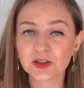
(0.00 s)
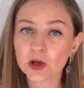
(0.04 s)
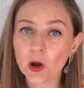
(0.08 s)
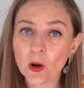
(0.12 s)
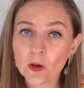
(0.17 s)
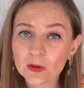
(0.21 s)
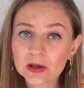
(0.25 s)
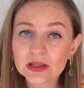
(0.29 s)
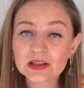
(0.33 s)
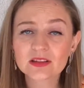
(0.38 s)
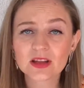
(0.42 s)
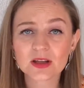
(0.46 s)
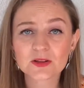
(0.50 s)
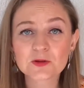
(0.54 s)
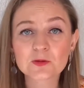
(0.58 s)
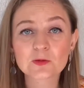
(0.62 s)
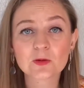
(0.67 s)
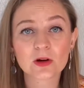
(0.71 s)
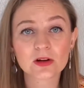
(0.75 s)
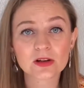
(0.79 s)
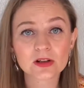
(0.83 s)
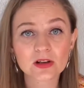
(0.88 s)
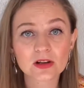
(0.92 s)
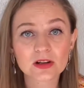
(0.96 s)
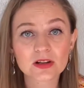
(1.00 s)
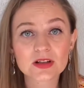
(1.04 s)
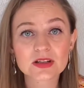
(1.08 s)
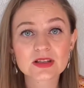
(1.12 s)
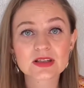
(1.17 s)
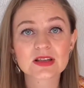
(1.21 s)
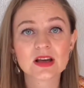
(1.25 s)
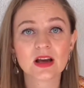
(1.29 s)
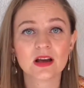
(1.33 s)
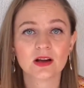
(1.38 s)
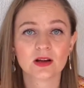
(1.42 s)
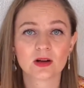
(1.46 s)
Knowing that
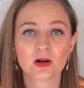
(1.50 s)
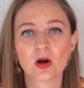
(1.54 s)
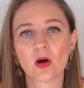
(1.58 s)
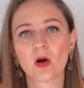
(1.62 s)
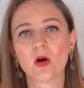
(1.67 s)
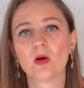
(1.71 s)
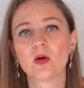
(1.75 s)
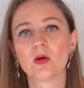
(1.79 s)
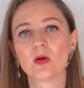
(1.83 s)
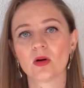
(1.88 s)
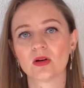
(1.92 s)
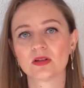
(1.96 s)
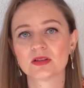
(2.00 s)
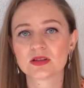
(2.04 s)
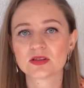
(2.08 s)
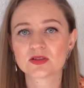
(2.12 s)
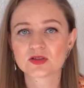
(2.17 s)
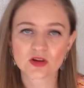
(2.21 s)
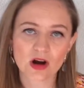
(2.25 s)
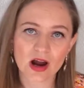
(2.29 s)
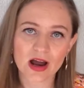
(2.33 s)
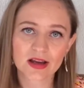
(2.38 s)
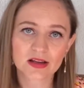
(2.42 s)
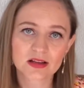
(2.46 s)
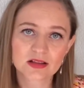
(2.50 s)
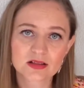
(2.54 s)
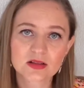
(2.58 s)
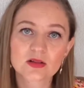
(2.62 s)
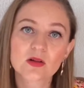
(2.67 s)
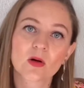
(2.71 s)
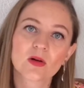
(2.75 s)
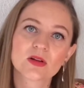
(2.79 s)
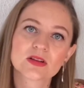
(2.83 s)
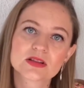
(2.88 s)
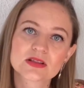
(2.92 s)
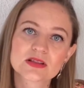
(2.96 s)
workers go on strikes
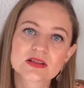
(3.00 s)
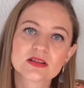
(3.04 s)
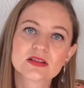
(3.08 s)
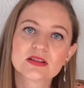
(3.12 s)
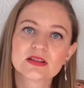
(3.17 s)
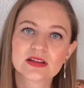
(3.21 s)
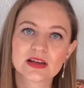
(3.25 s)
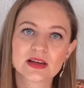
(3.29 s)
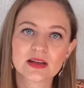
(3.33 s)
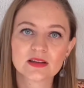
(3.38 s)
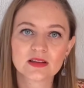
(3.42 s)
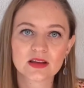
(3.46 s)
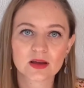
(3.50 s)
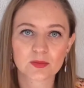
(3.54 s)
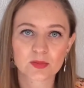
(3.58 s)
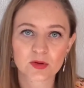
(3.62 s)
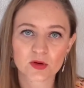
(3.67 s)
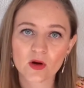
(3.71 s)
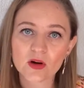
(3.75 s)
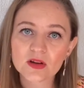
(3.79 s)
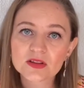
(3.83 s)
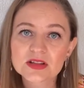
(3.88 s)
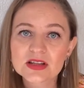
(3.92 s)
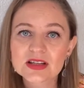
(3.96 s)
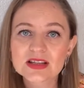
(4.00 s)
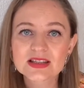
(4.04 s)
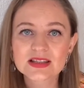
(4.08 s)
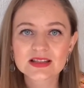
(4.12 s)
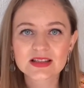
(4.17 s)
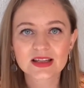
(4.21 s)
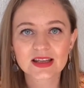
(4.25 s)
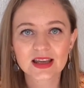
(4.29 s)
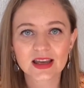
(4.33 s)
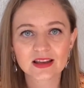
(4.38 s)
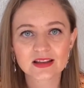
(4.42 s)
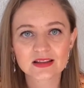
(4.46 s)
constantly, they protest
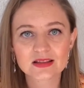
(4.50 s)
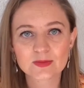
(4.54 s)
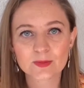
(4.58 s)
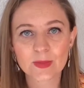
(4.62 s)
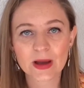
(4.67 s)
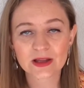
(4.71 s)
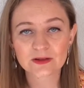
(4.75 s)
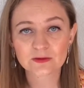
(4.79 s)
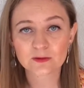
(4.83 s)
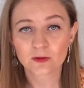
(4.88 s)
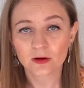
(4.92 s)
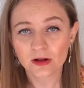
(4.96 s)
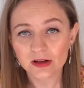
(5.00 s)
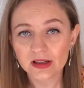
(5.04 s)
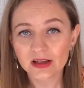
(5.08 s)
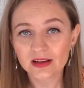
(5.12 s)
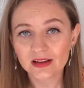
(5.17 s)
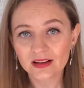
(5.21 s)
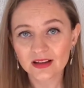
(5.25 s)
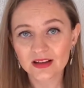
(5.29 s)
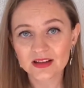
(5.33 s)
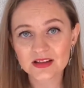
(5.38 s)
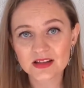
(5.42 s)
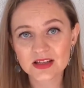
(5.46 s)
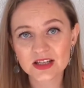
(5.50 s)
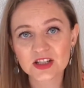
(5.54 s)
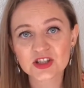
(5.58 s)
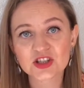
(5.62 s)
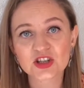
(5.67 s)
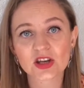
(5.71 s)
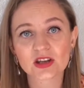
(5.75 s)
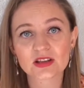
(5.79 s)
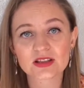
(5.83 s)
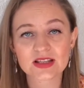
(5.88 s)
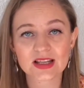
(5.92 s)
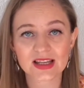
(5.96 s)
against bad working
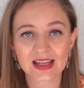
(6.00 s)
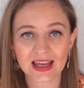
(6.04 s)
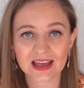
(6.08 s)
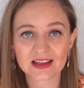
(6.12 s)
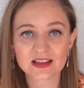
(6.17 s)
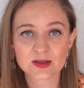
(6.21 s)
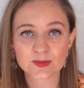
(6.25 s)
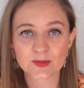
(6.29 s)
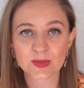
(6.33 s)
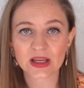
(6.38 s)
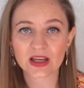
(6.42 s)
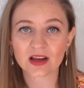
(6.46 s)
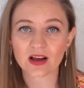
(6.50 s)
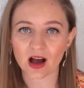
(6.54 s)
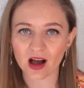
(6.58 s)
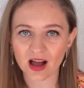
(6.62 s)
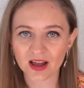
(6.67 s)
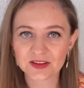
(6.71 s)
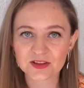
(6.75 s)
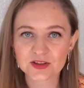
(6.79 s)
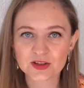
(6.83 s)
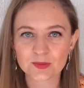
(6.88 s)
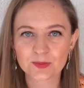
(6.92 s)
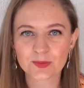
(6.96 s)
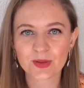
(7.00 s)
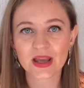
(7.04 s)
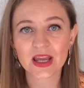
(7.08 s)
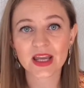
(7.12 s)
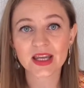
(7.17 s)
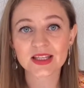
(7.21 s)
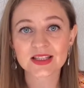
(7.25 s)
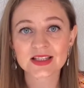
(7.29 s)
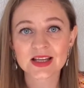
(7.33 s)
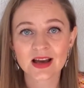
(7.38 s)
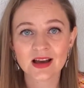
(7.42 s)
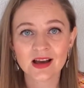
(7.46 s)
conditions, against being
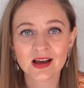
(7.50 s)
underpaid.